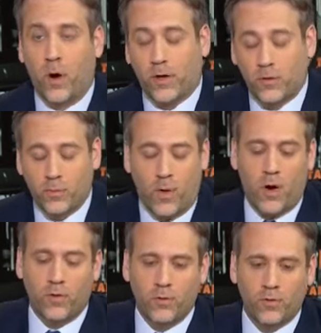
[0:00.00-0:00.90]
Marcus
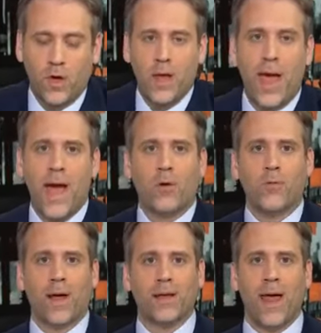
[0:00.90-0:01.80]
Smart, who's
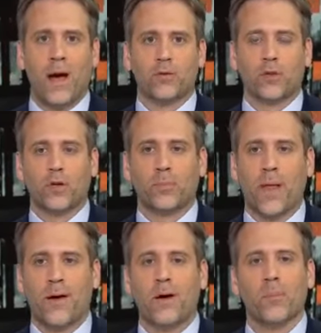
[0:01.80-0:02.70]
out right now, is a good
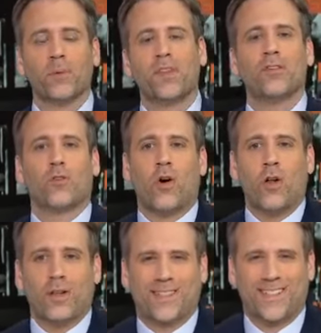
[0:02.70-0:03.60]
player, but these are
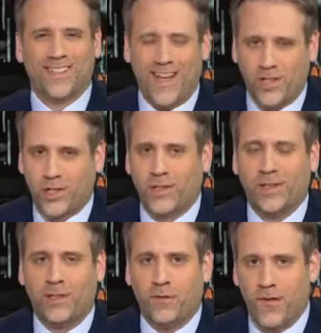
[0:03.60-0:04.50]
all
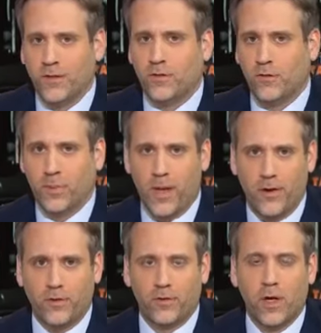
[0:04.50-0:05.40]
essentially defensive
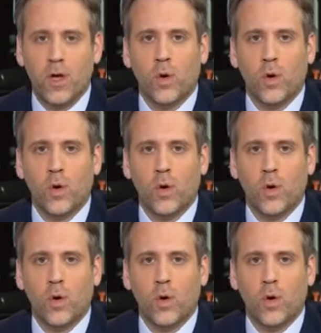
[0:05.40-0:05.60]
players.